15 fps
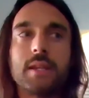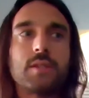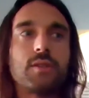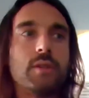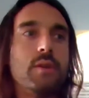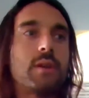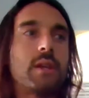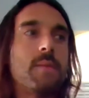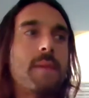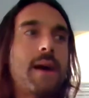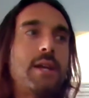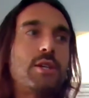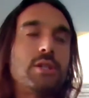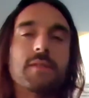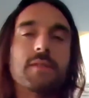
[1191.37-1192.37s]
So you can
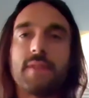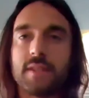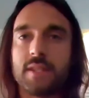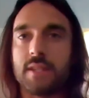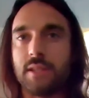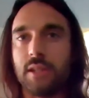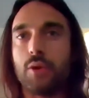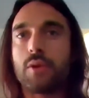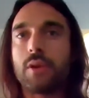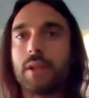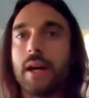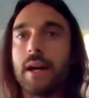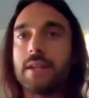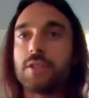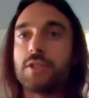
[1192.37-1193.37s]
imagine if this is
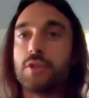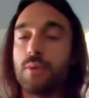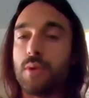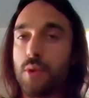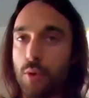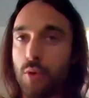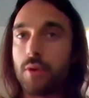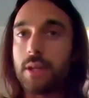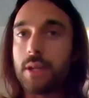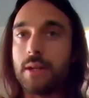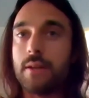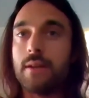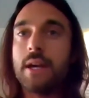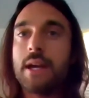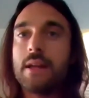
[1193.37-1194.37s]
localized to an organ,